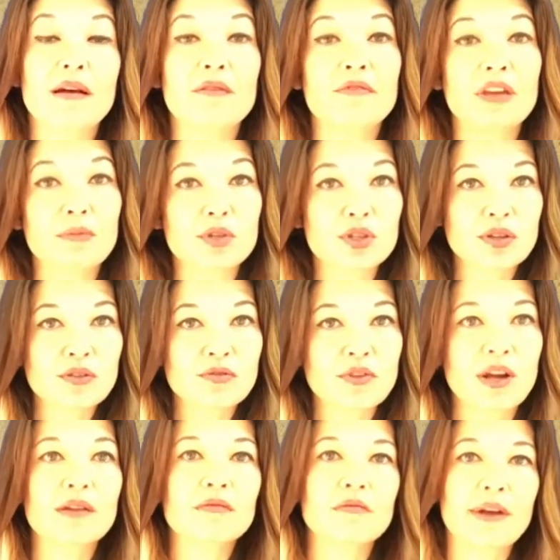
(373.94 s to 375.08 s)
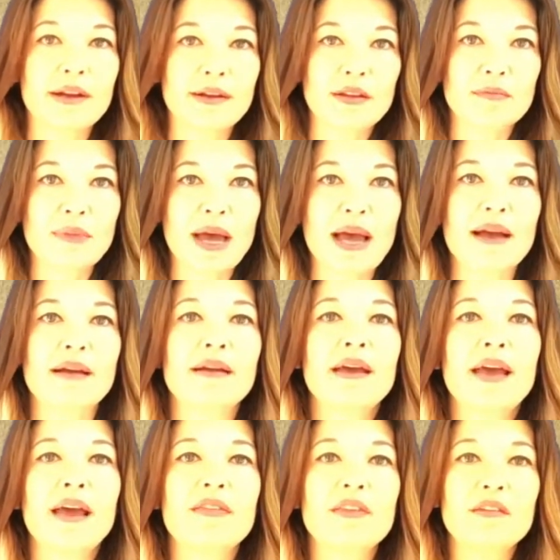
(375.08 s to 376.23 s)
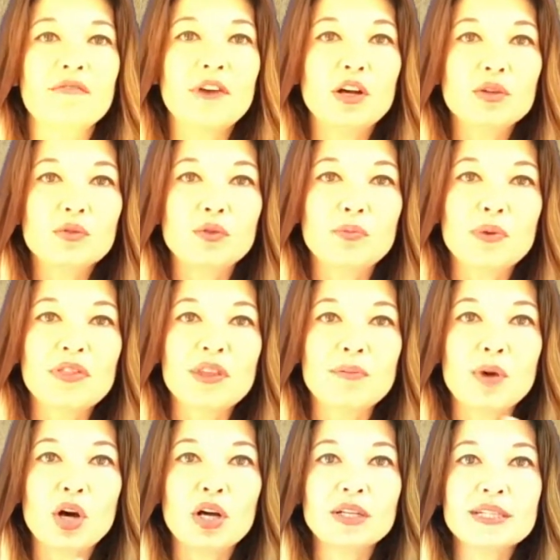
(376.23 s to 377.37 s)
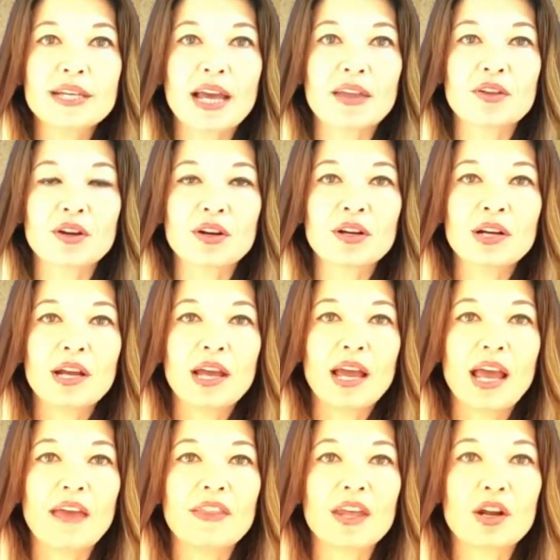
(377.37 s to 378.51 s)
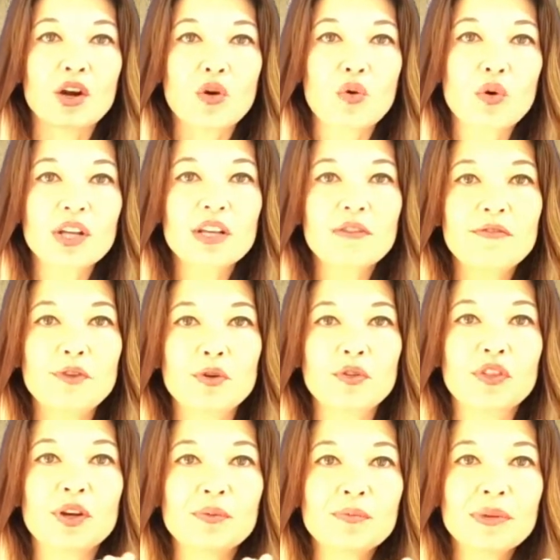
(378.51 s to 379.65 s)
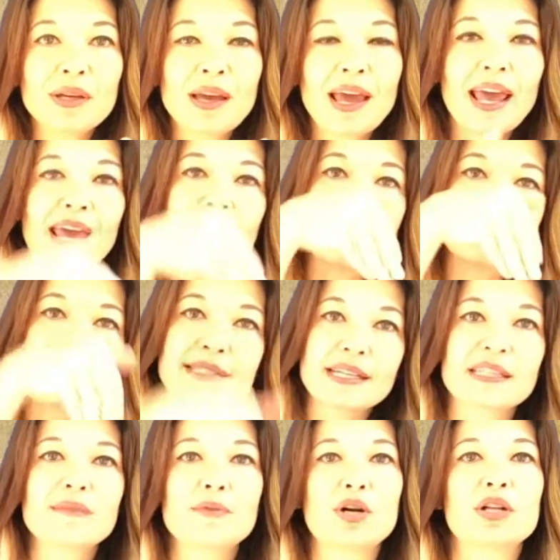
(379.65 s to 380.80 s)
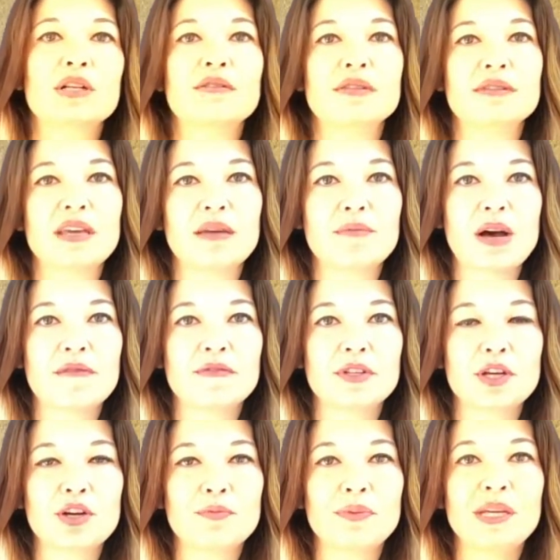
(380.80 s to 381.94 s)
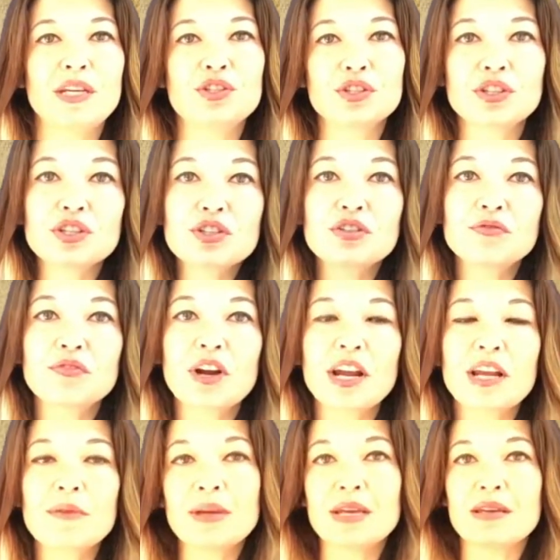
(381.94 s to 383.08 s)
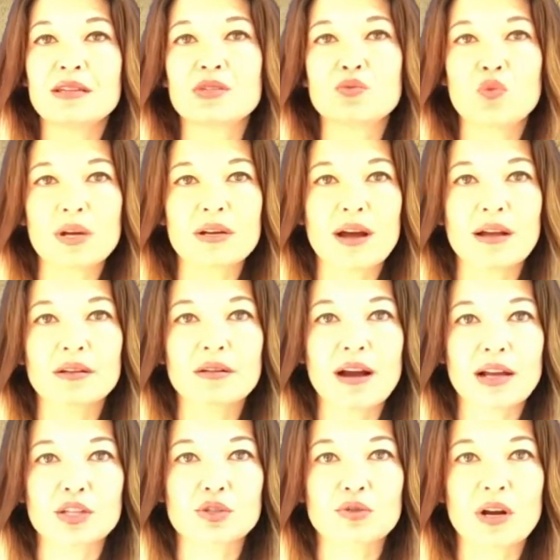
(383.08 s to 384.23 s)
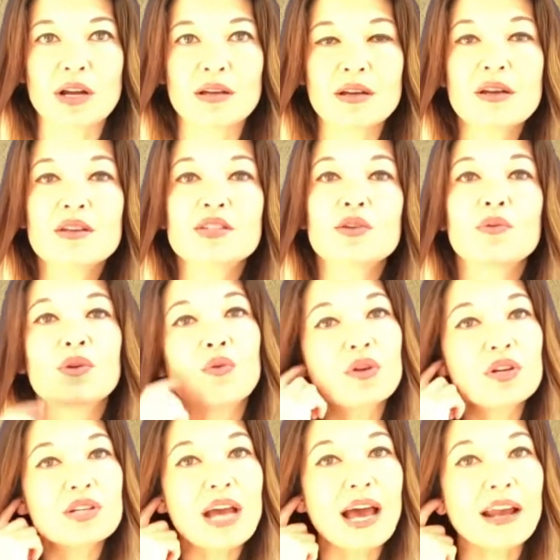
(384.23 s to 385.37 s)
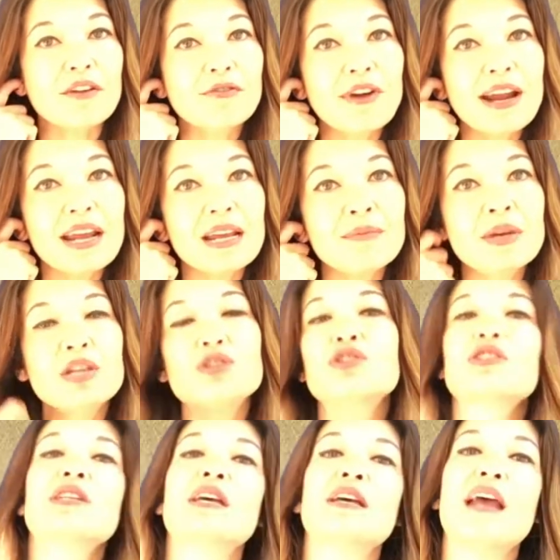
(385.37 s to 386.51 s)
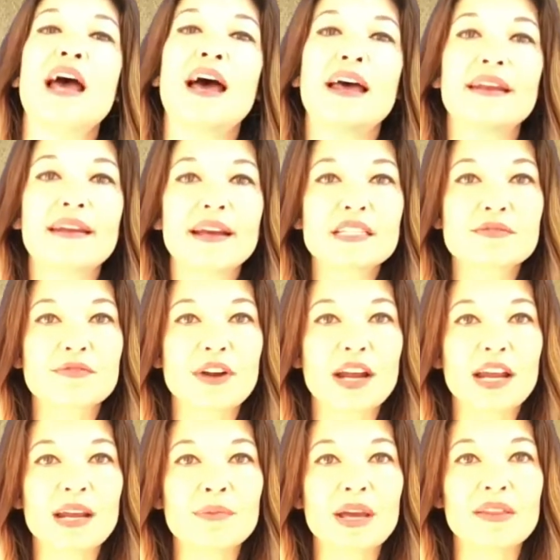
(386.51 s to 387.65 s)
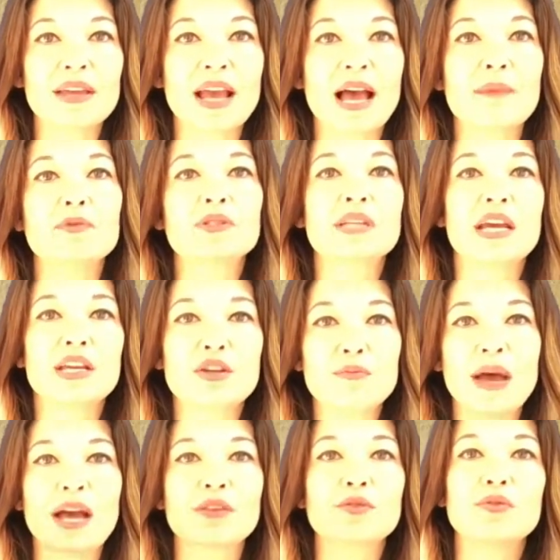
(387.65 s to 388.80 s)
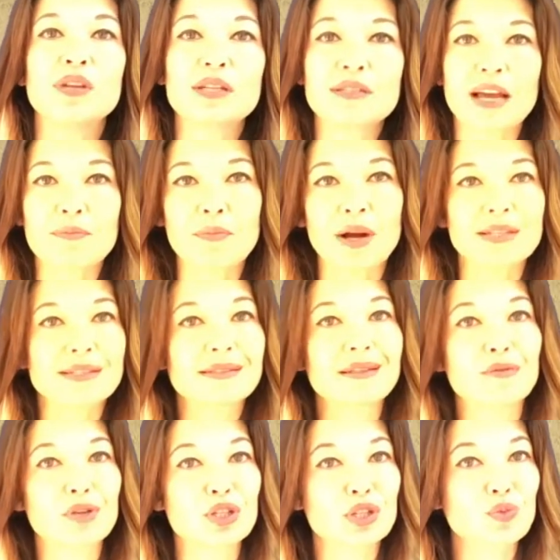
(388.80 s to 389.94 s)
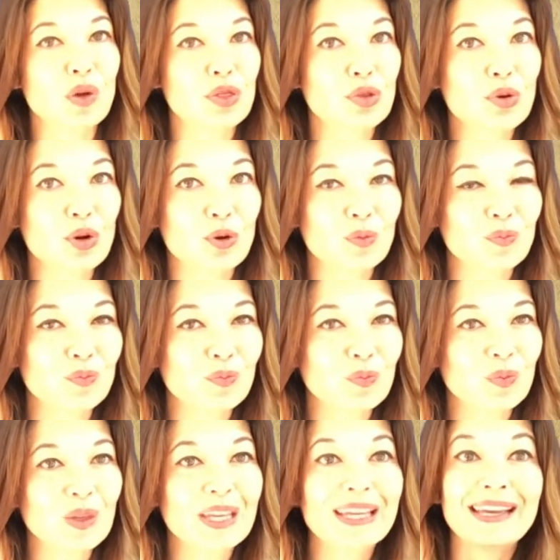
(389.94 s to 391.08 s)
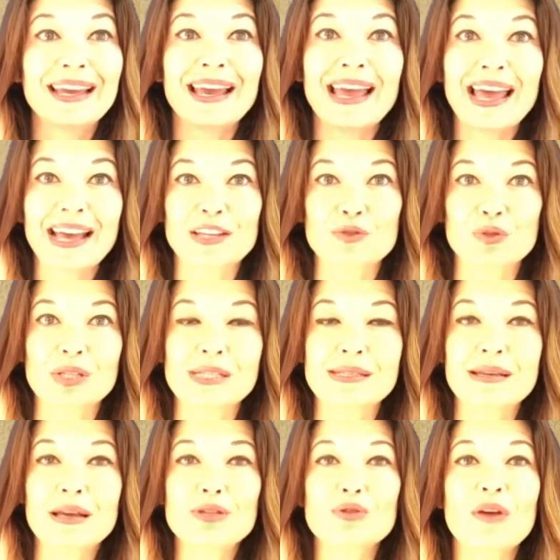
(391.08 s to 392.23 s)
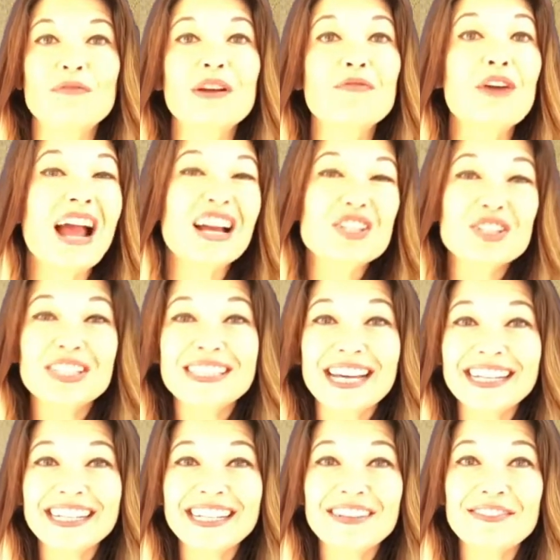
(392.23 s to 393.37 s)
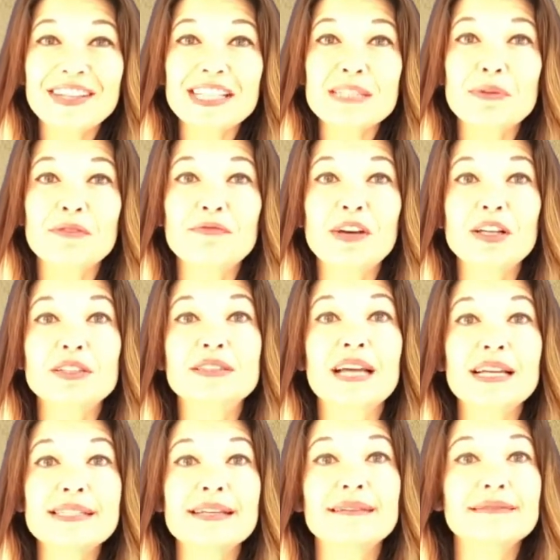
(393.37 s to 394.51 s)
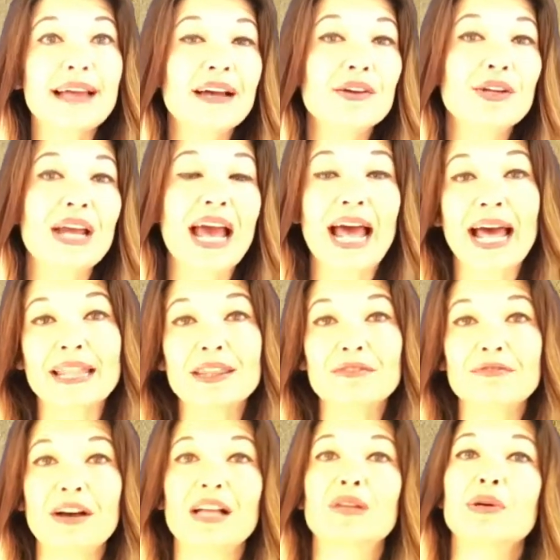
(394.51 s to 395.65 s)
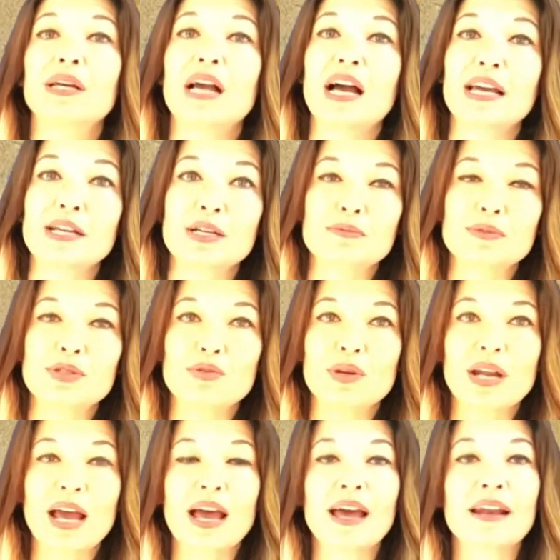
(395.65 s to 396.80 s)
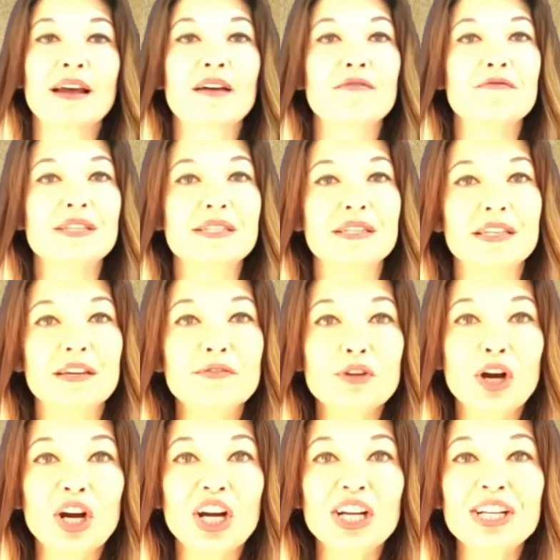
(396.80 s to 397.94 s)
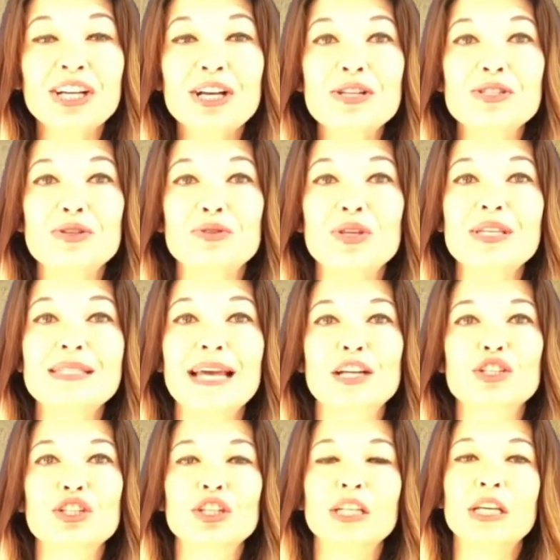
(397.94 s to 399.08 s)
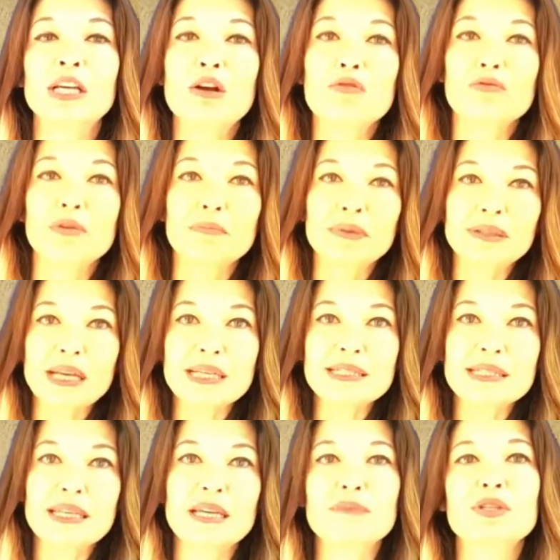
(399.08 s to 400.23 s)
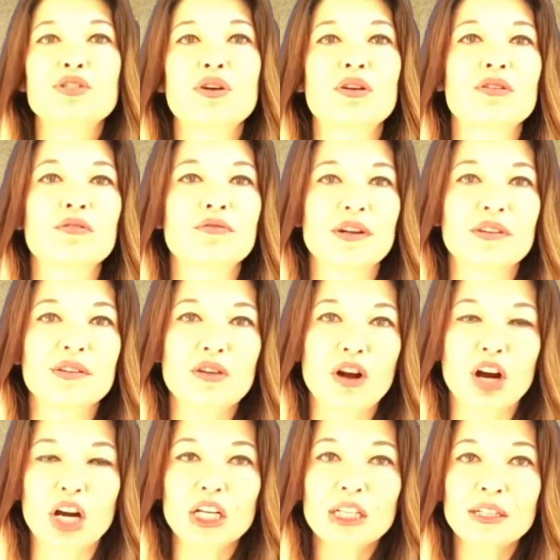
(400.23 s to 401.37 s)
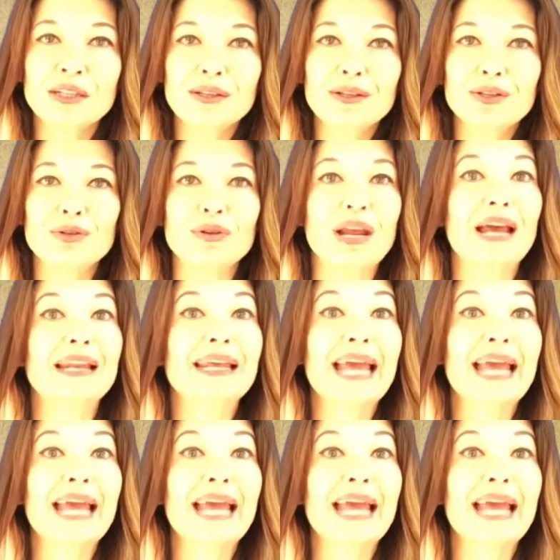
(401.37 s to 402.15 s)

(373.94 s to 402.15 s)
of image on the front, writing on the back. And then Felt will print them all together and then accordion fold them and stick them all in the same envelope. Each additional frame is $1 extra. So in order to add a frame, just hit add next frame and the app will take you back through the exact process that we just went through. Extras. So I've never actually done any of this, but Felt does allow you to add the following items. You can add a Visa gift card. So these actually replace the image on the front of the card. You can add